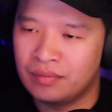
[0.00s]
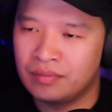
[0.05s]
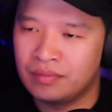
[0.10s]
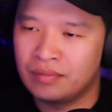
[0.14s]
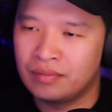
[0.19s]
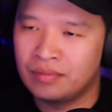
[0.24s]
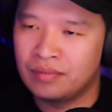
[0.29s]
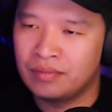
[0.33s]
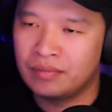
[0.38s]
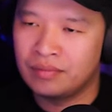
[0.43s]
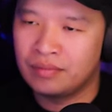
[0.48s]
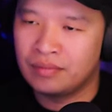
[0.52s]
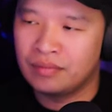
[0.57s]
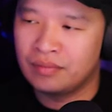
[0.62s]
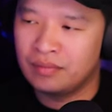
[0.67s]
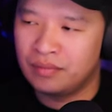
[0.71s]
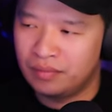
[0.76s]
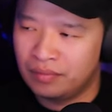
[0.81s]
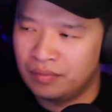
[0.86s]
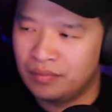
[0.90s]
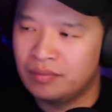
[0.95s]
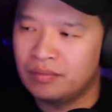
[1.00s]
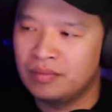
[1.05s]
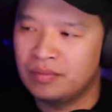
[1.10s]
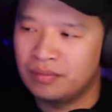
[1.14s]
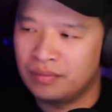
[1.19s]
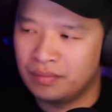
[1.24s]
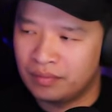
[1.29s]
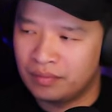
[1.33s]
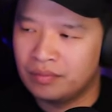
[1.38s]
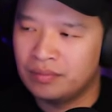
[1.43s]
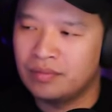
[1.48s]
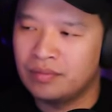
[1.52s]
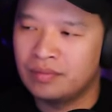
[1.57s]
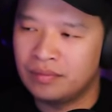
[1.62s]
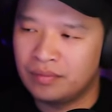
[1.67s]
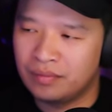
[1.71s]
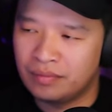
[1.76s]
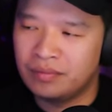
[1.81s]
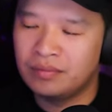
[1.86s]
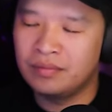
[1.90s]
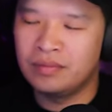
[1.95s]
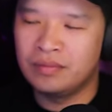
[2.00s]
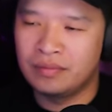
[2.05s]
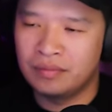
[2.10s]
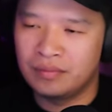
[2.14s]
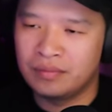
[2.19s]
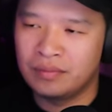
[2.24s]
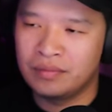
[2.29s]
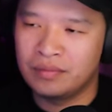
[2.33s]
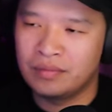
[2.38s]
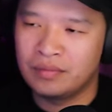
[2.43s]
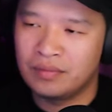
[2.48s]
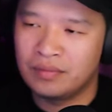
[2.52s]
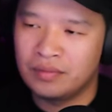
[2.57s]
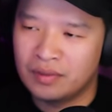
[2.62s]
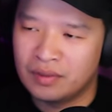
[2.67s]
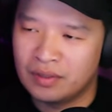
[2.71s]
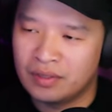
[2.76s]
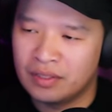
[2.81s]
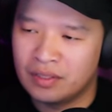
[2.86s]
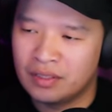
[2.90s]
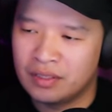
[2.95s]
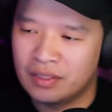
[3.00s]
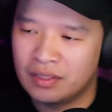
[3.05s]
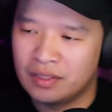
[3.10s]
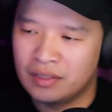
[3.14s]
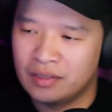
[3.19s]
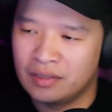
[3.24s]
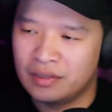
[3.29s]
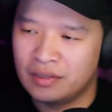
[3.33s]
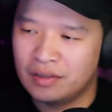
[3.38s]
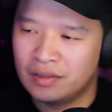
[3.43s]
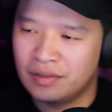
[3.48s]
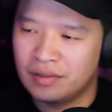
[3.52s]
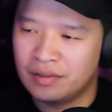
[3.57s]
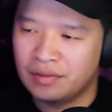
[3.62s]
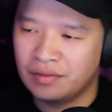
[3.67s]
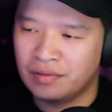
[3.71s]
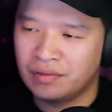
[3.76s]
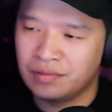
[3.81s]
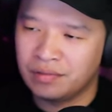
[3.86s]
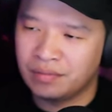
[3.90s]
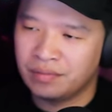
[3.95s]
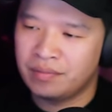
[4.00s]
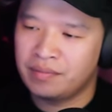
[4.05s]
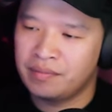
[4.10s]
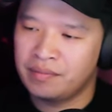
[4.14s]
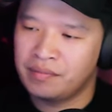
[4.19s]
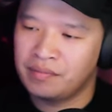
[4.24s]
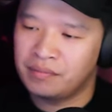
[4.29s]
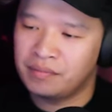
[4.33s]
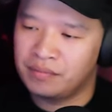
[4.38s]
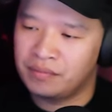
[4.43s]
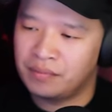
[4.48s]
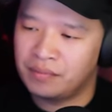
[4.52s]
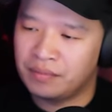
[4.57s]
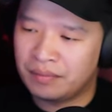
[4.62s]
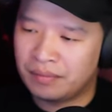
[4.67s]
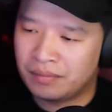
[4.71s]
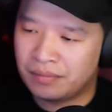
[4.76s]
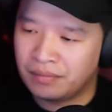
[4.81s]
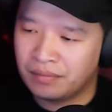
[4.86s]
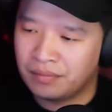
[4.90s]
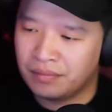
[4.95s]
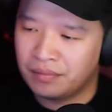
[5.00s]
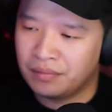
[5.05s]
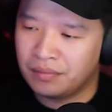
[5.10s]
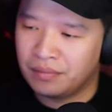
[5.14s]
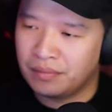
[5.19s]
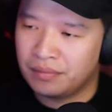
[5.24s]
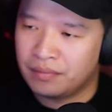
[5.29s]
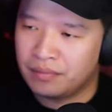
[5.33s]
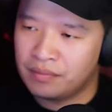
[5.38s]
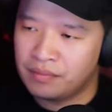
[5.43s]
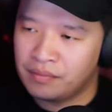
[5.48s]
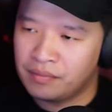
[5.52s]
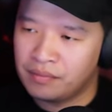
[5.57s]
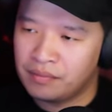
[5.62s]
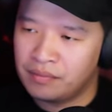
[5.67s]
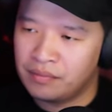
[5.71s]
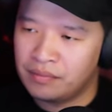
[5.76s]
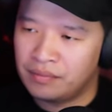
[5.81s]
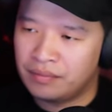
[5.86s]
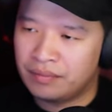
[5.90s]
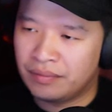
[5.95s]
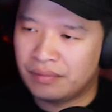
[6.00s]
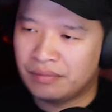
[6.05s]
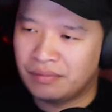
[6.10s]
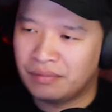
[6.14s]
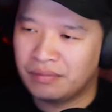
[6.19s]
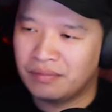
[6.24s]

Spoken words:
(silent)